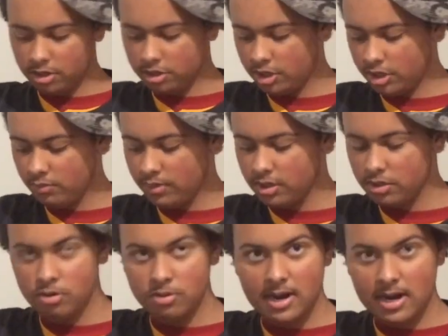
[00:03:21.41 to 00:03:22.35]
there's nothing we can
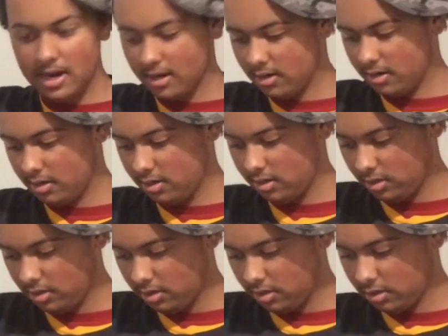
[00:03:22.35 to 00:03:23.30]
do about it,
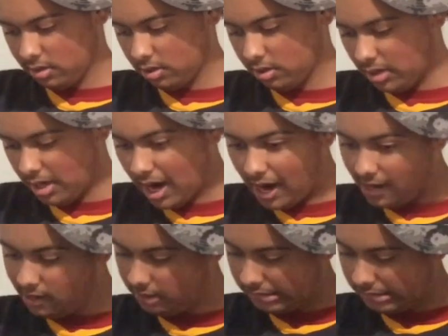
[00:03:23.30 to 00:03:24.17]
yeah.